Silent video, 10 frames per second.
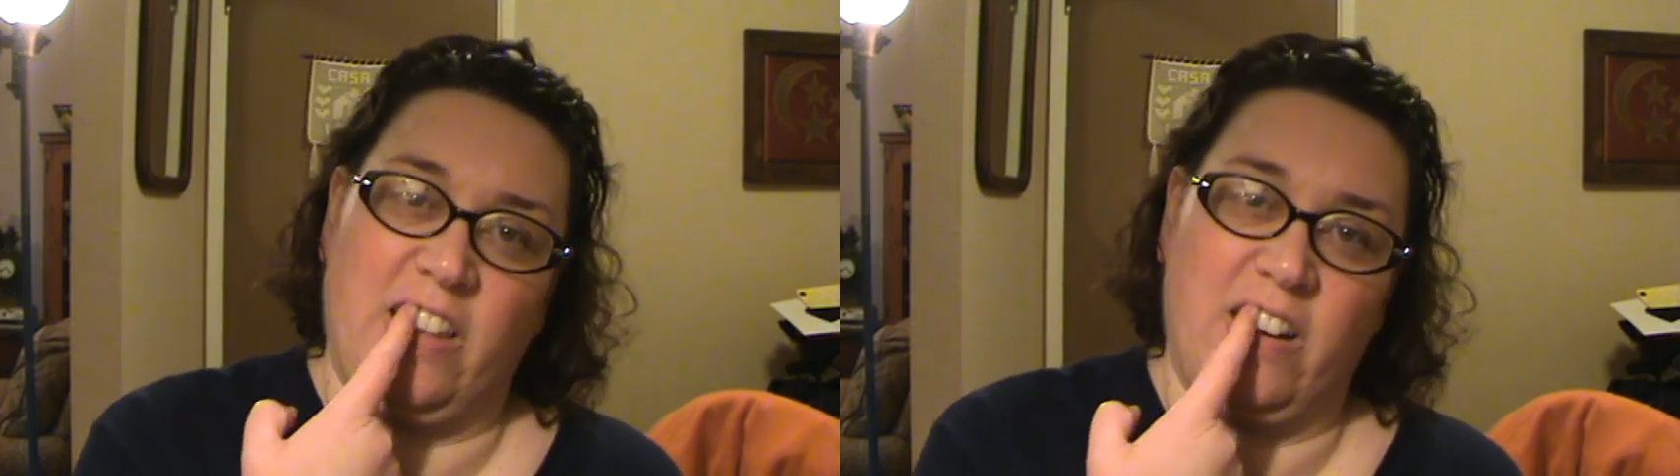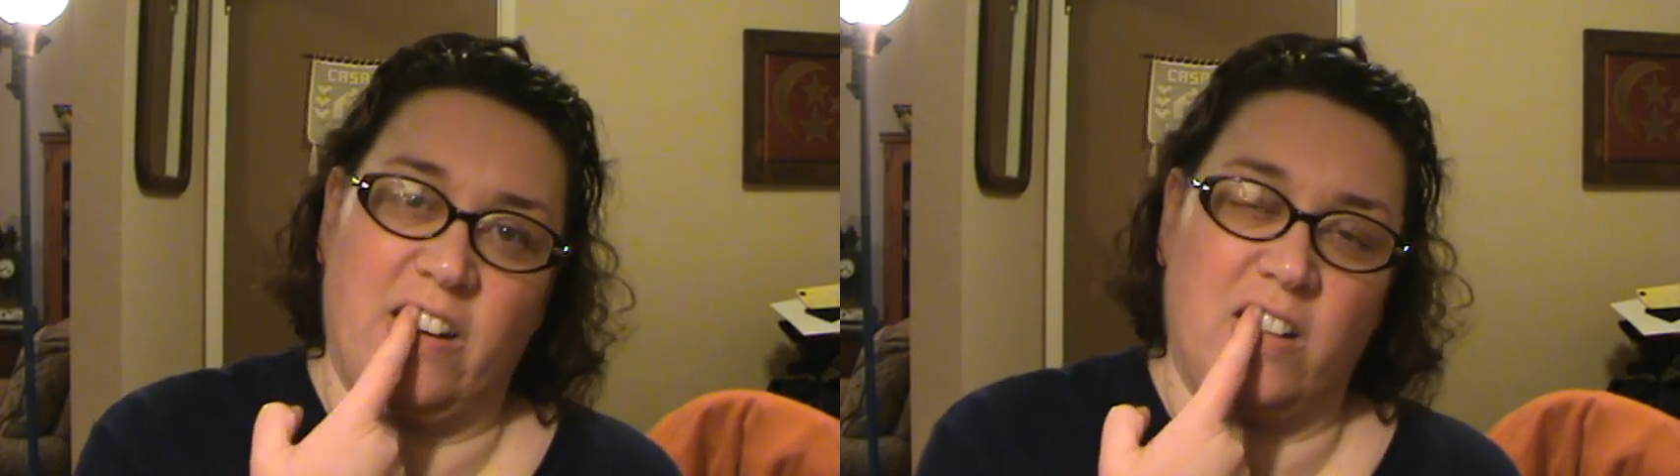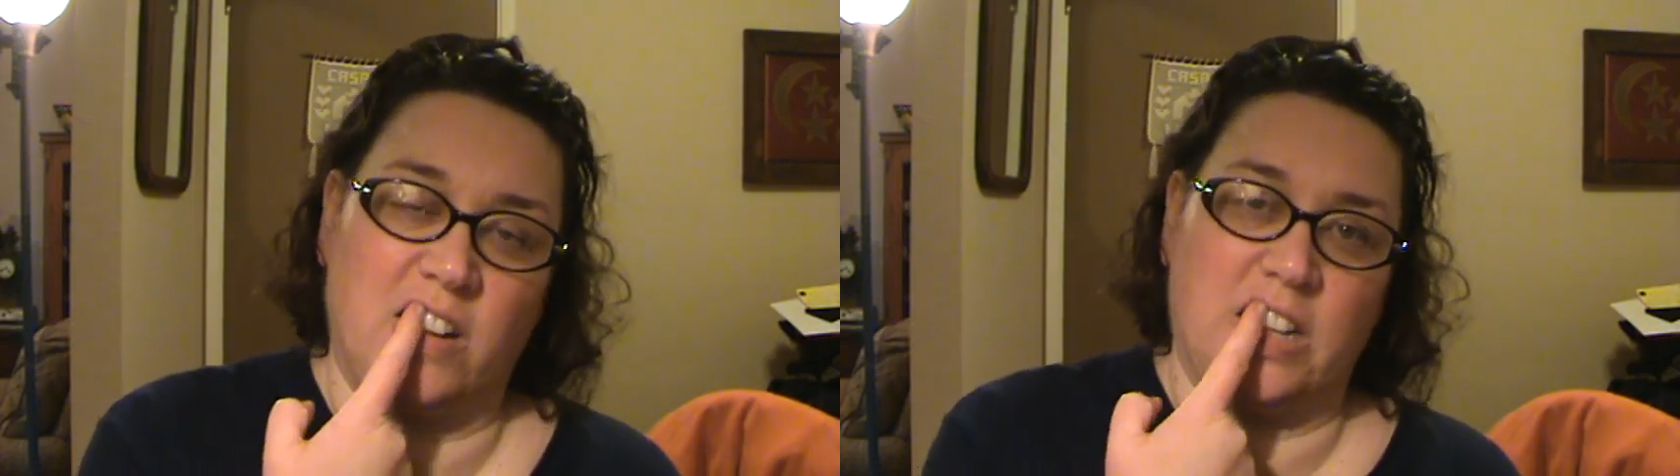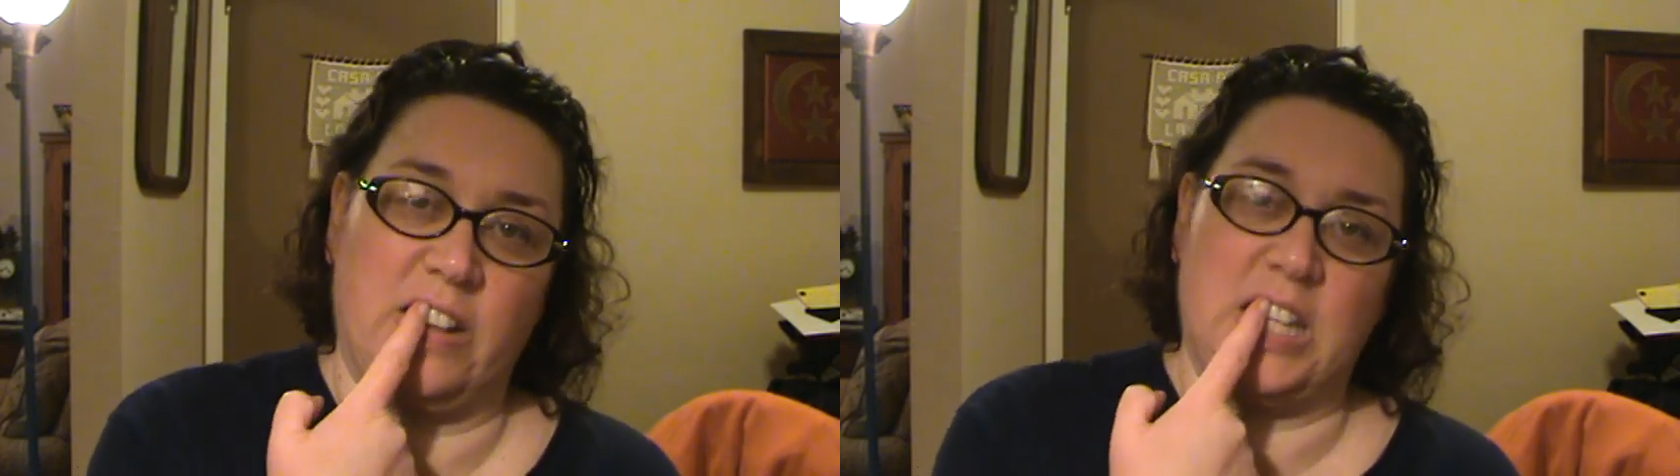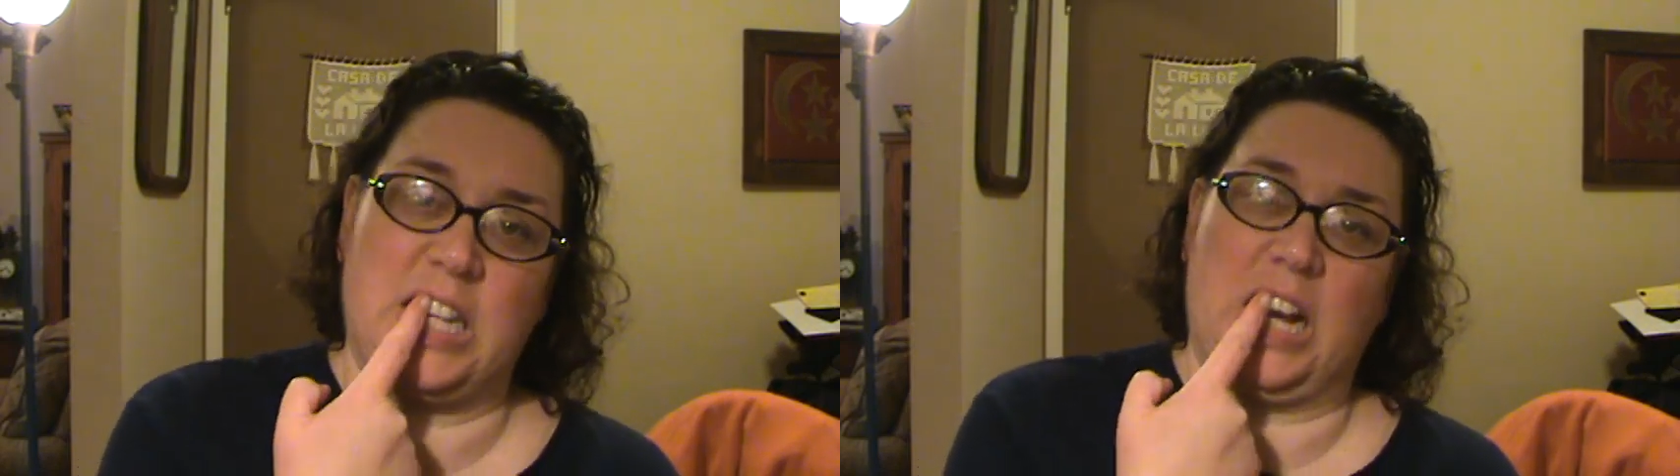kernel or
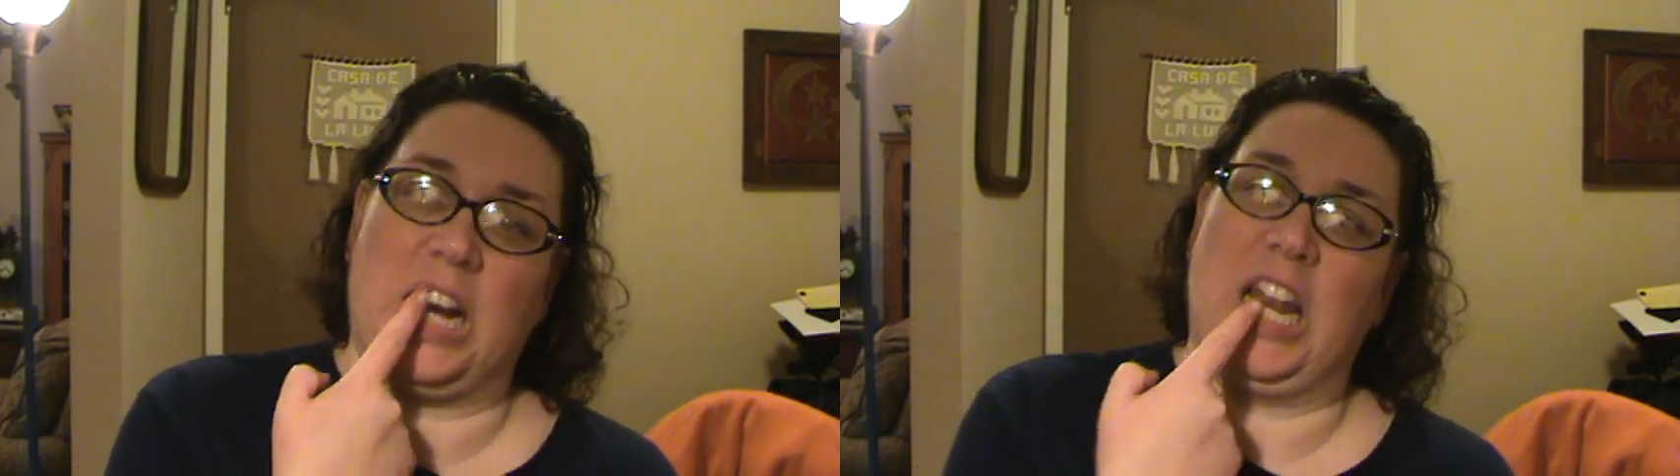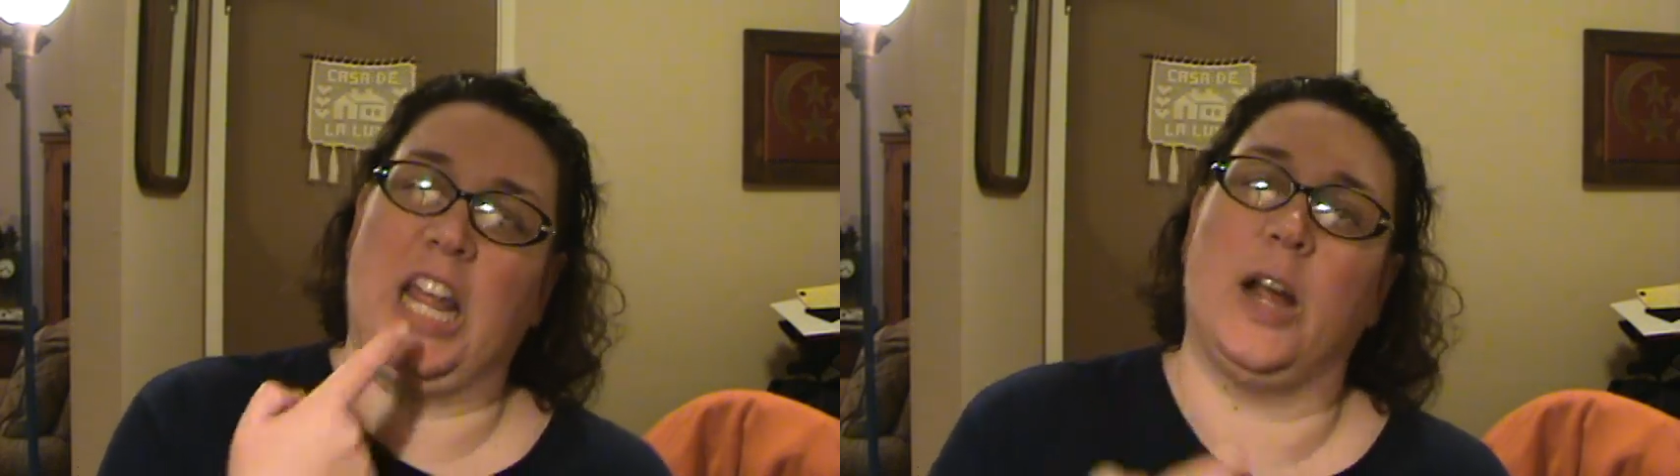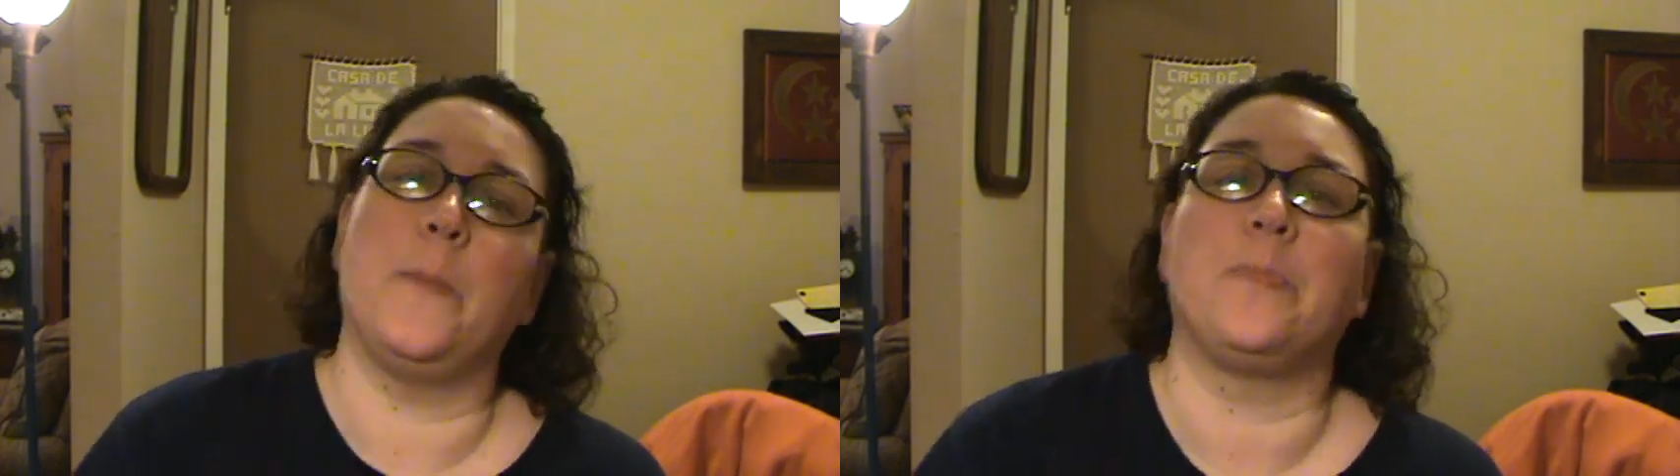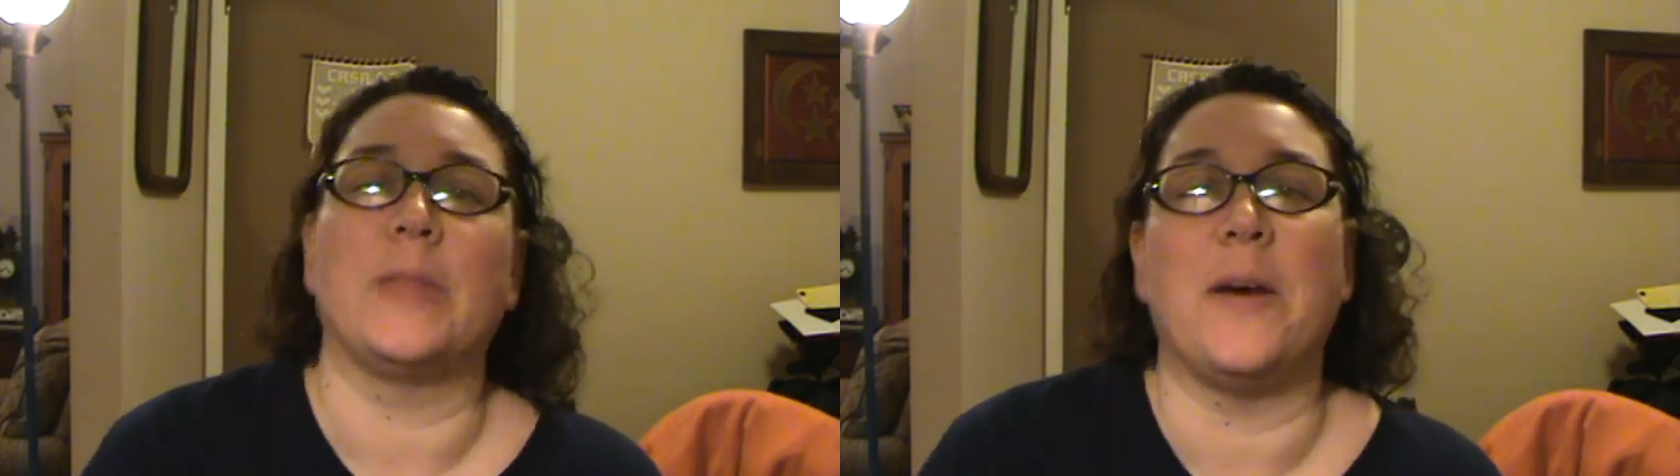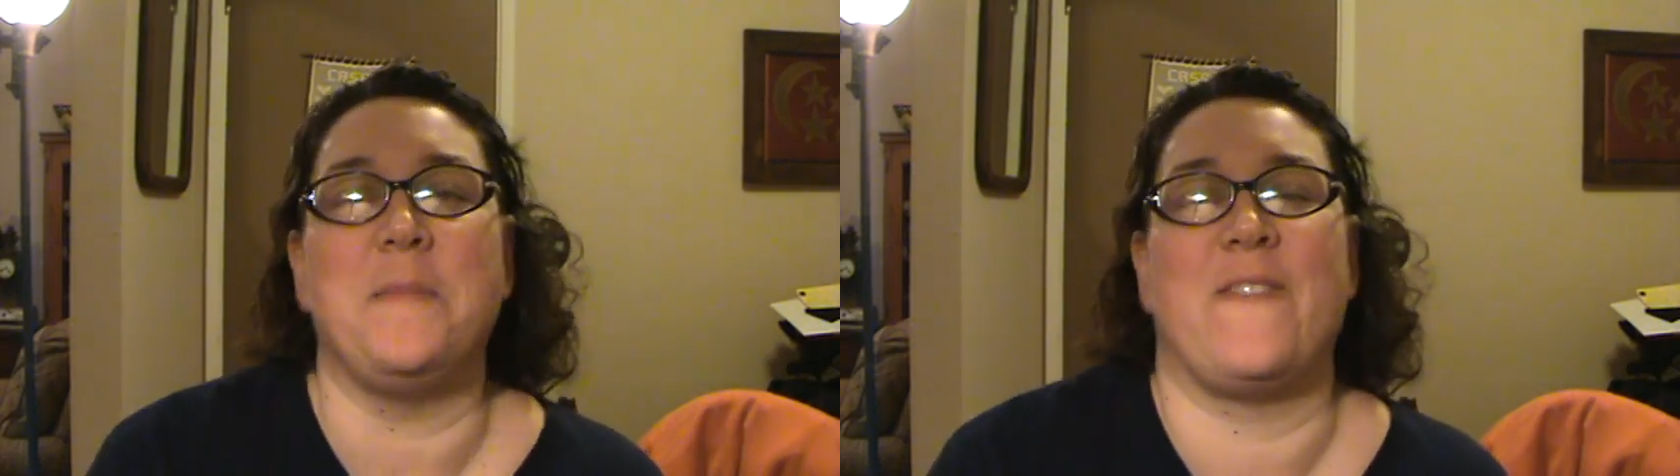something stuck right there?
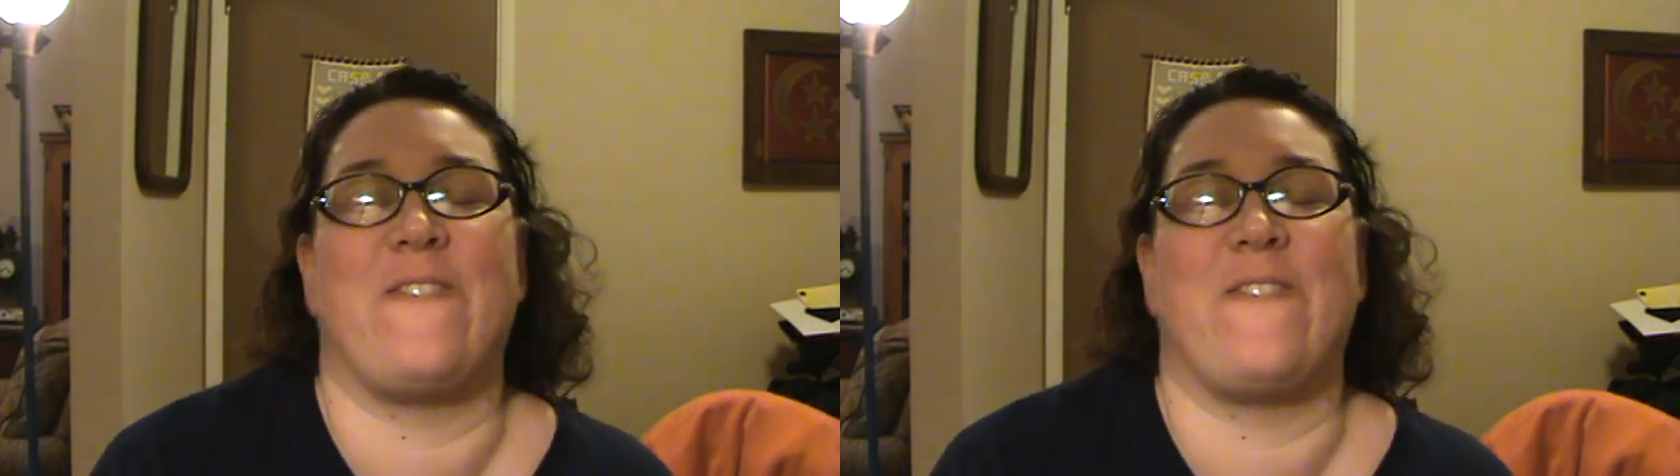That would be